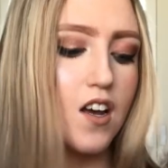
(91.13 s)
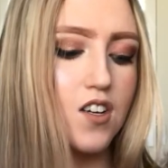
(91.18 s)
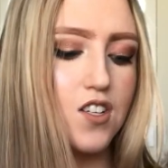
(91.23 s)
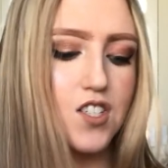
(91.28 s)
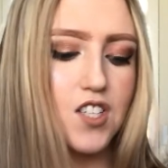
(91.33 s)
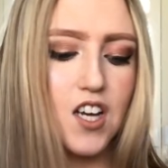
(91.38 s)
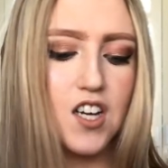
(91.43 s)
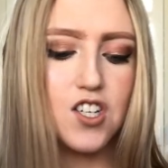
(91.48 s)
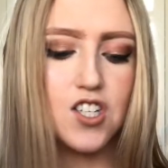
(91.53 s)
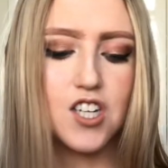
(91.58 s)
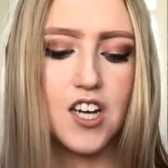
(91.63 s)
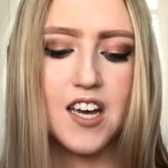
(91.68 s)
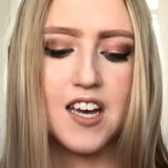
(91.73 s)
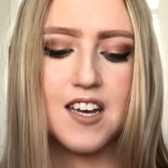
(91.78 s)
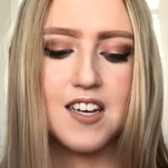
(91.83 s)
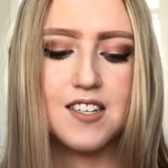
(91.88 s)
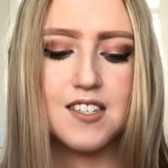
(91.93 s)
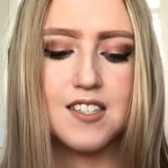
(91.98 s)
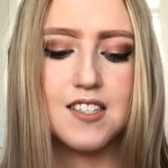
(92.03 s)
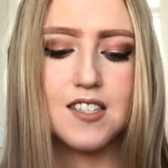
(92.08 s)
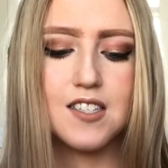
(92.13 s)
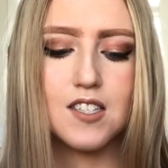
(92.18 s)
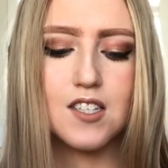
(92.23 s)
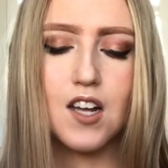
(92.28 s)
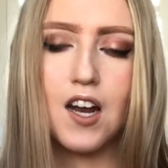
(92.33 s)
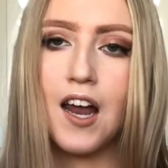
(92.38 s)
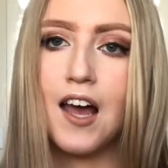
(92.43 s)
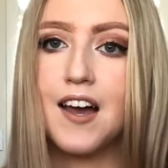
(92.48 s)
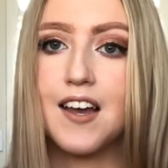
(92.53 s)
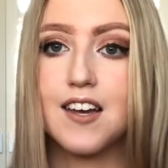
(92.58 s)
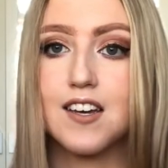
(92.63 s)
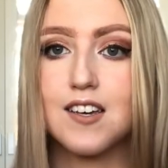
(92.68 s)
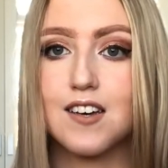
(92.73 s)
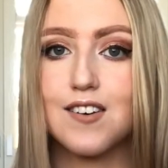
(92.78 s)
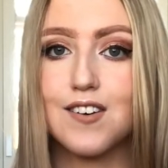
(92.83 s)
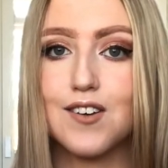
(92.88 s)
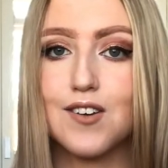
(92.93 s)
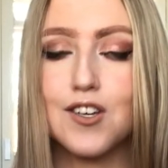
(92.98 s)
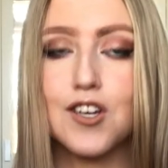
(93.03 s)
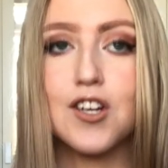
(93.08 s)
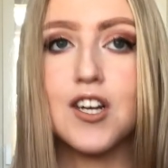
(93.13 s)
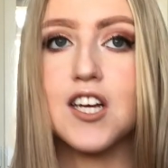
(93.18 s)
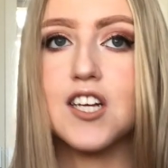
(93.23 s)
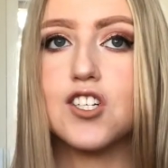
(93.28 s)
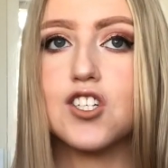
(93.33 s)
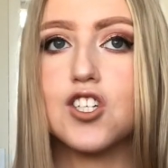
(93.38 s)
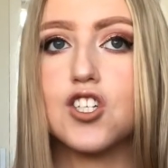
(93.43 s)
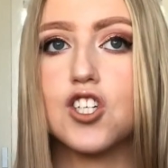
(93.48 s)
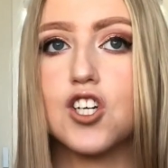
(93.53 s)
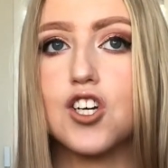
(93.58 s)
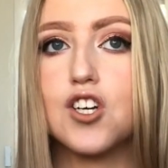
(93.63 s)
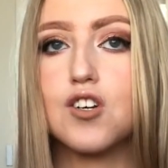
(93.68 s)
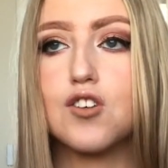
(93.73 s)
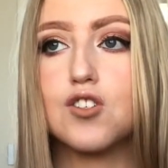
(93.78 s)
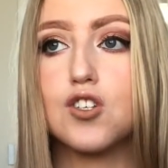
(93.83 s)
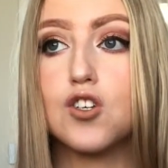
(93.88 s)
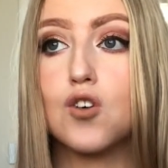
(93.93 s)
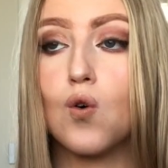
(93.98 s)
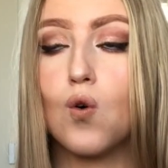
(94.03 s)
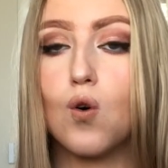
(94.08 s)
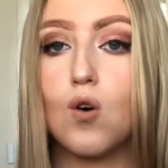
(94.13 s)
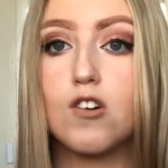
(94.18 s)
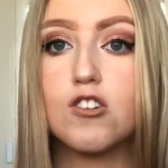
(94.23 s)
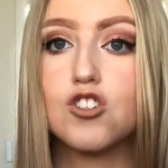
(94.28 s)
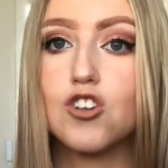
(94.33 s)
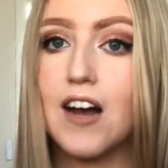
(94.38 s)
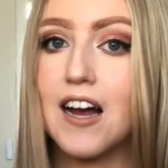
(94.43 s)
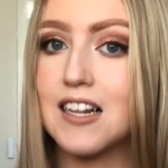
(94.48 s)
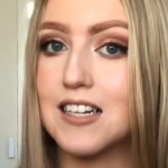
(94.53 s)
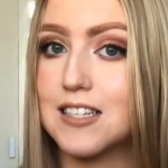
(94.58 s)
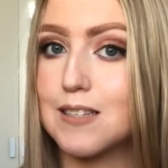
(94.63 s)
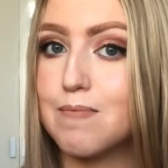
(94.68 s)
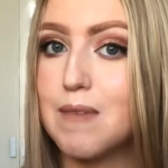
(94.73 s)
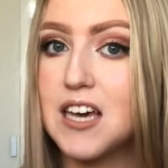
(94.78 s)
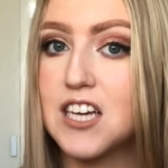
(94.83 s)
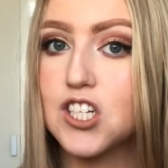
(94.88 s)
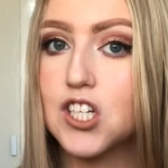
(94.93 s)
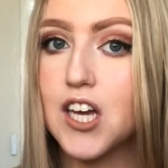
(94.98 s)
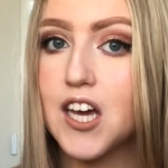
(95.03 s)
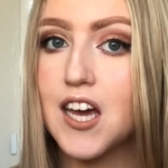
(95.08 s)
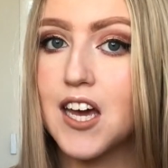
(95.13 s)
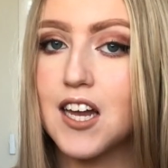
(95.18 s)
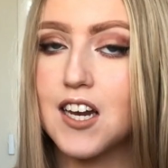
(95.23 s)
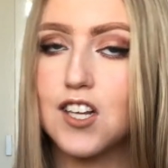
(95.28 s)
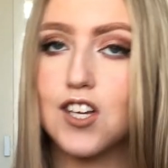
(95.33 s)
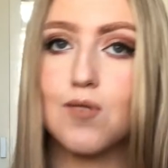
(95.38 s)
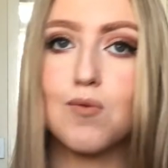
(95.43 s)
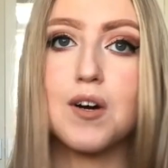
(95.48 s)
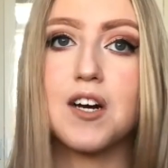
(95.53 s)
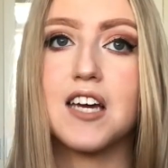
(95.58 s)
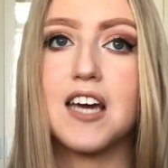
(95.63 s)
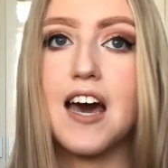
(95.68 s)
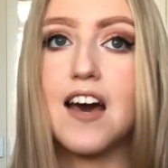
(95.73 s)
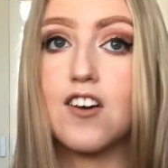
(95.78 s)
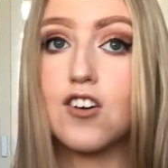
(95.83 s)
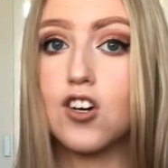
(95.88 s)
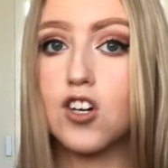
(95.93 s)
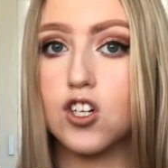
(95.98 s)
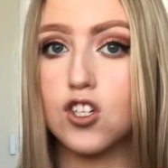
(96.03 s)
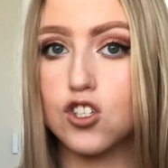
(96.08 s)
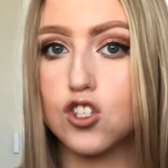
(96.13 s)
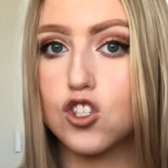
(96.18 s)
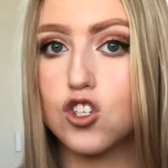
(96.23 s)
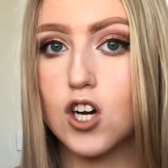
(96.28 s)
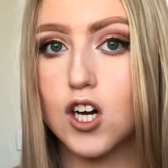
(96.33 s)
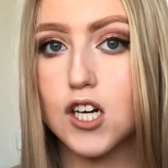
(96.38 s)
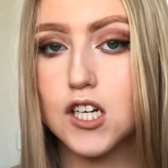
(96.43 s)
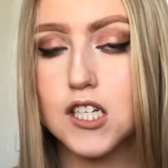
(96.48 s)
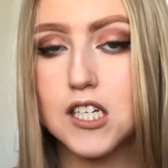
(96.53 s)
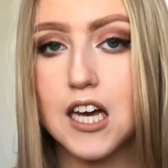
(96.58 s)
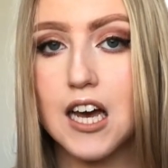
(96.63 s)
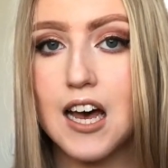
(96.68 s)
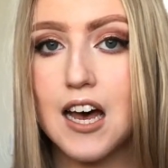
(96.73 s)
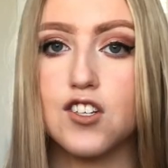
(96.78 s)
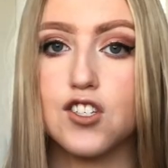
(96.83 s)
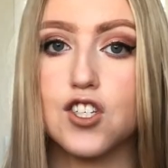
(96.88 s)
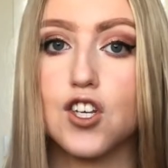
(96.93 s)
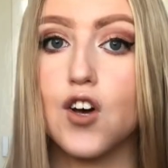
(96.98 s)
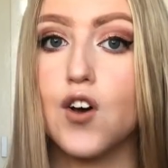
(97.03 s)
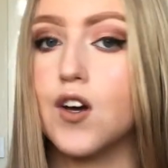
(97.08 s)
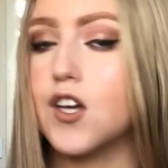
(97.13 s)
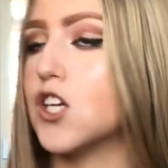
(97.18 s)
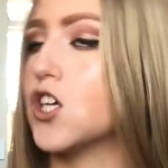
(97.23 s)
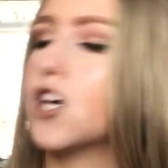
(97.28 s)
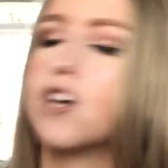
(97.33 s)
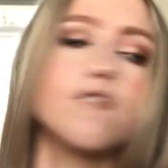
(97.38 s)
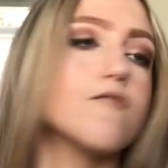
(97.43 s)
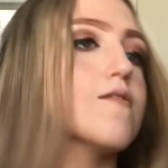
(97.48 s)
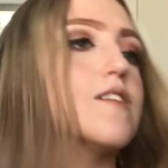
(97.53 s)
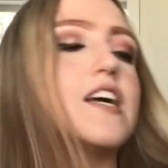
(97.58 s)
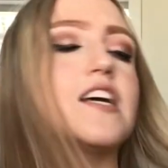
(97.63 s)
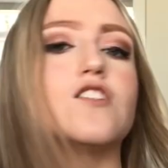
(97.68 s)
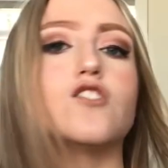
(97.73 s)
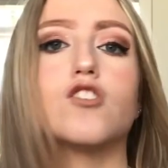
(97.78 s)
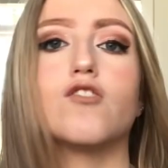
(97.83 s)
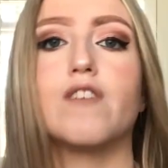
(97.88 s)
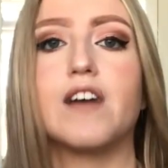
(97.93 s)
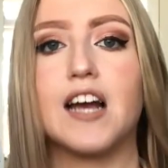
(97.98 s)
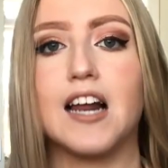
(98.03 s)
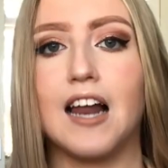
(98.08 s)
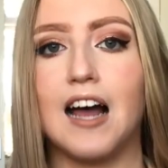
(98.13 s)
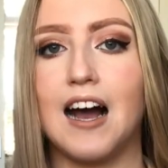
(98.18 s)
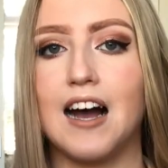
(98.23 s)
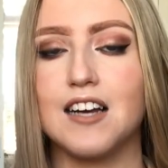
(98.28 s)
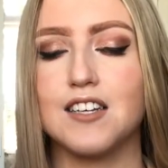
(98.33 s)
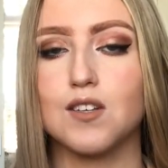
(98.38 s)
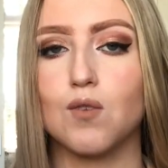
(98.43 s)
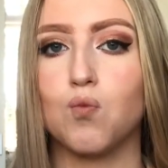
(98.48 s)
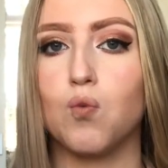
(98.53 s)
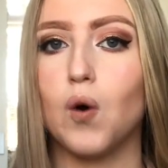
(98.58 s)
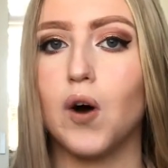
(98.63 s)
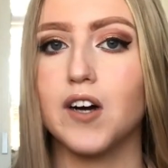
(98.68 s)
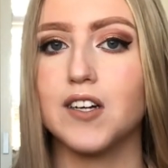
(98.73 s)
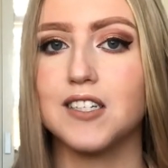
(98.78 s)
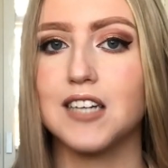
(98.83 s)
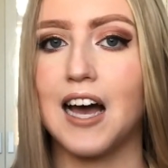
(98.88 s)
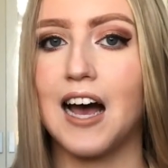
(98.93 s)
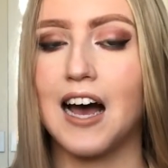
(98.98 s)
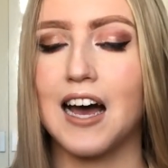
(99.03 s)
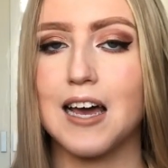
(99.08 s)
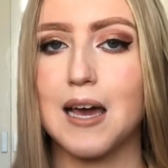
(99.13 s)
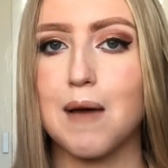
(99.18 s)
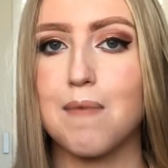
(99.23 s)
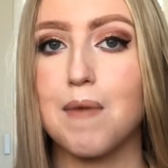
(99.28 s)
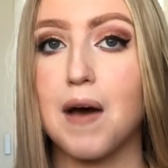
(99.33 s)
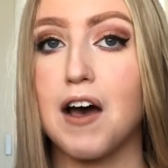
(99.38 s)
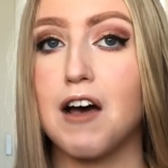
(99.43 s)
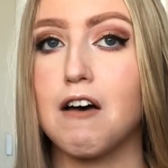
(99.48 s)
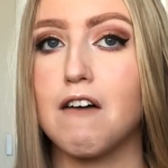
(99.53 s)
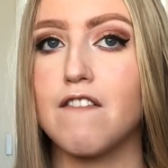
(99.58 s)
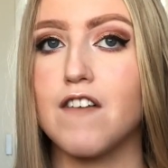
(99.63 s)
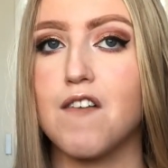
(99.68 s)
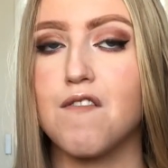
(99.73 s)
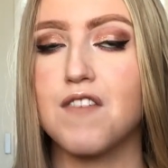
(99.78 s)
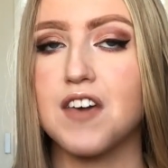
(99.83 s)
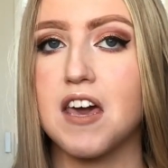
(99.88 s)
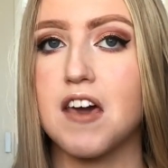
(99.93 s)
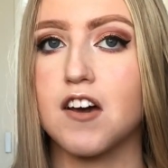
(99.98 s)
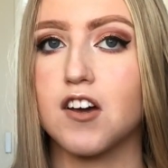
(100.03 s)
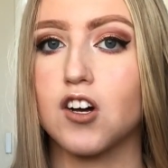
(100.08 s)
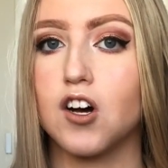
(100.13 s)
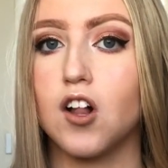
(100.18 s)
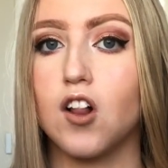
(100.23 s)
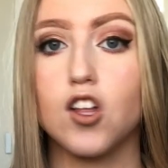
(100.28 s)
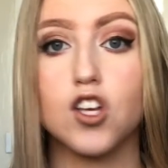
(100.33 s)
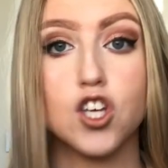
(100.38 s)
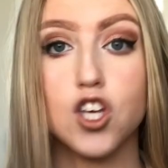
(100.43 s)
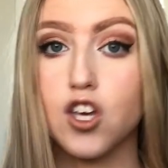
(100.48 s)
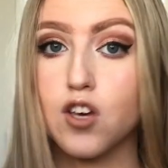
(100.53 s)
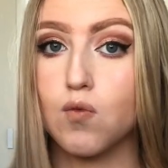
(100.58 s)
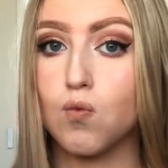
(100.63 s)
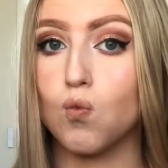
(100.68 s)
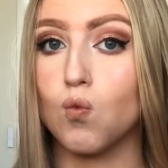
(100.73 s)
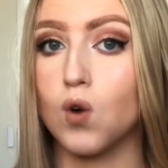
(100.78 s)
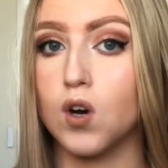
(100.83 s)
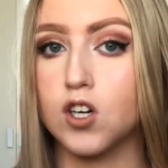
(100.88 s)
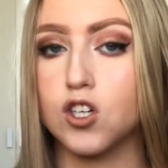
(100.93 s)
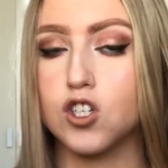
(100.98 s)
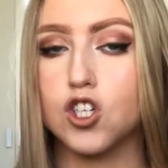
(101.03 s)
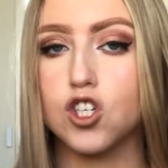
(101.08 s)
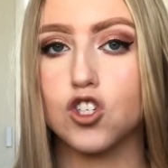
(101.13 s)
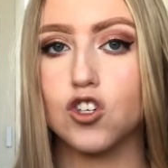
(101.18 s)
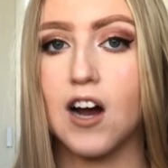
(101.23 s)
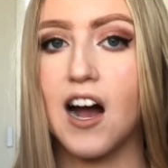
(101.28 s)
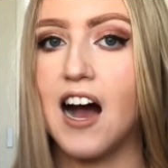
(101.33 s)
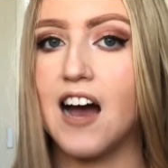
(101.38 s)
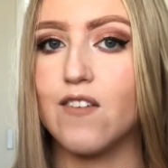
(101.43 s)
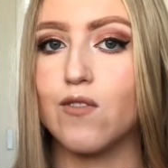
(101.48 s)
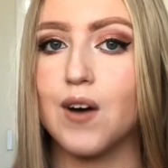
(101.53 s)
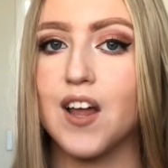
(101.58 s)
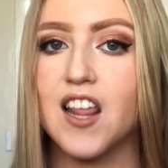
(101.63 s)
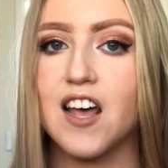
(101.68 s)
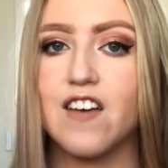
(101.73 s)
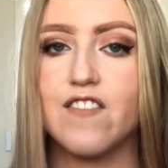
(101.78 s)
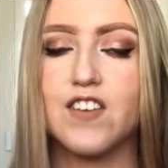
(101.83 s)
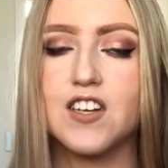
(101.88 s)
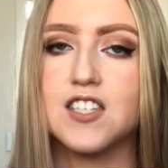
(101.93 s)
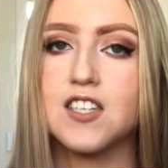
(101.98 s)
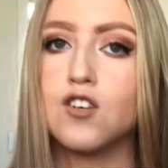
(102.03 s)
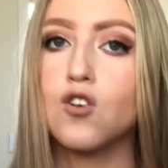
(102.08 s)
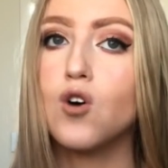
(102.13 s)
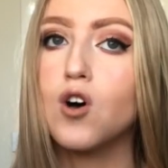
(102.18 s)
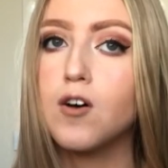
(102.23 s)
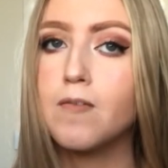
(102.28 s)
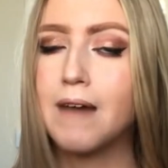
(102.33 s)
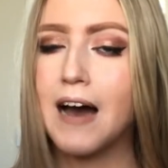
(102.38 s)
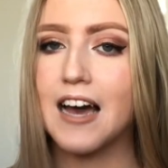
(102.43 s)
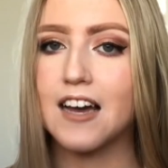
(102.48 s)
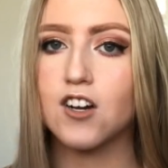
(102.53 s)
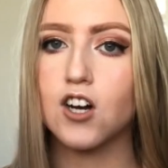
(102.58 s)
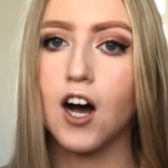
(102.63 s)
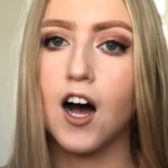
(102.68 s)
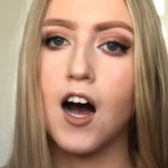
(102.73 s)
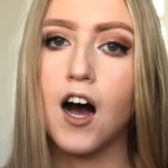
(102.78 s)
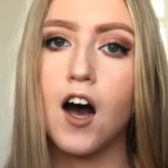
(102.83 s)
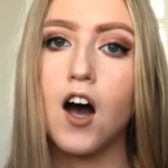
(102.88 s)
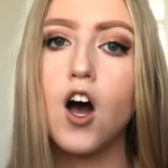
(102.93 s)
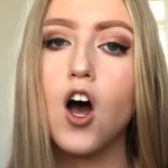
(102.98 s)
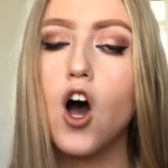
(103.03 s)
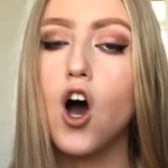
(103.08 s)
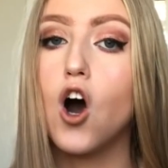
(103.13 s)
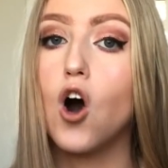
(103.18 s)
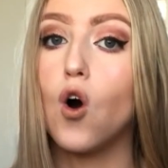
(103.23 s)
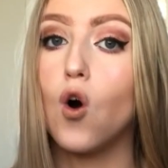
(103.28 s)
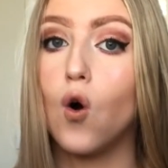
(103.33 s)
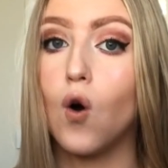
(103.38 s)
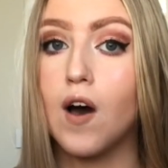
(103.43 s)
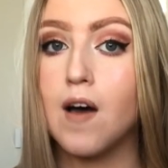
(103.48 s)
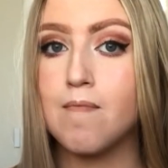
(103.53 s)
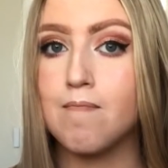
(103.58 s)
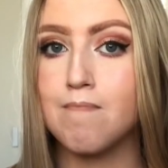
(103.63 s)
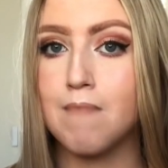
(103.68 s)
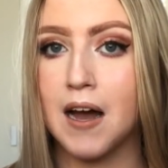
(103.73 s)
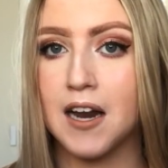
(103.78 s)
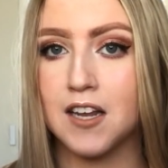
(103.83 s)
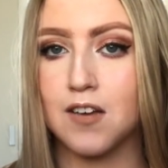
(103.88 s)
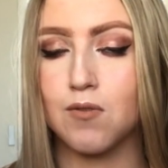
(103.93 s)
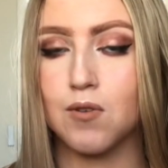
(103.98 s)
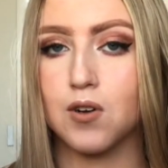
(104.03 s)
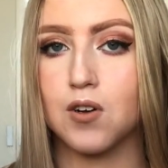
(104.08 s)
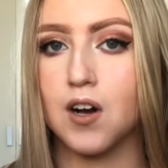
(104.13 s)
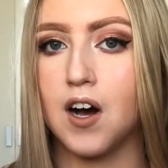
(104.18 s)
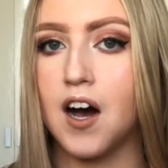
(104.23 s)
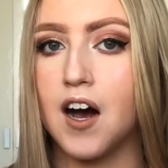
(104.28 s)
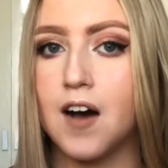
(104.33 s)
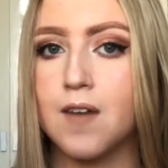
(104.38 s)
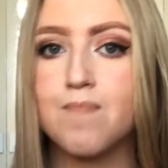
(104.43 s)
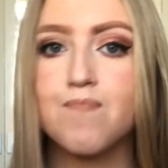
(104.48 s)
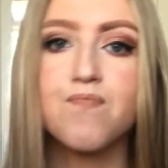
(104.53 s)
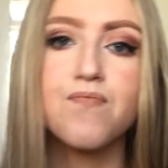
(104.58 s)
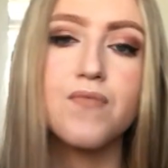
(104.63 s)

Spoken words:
such as like you need to choose your transmission, you want to get a good instructor, so you need to realise what type of vehicle you want to drive, whether if it's an automatic car or a manual car.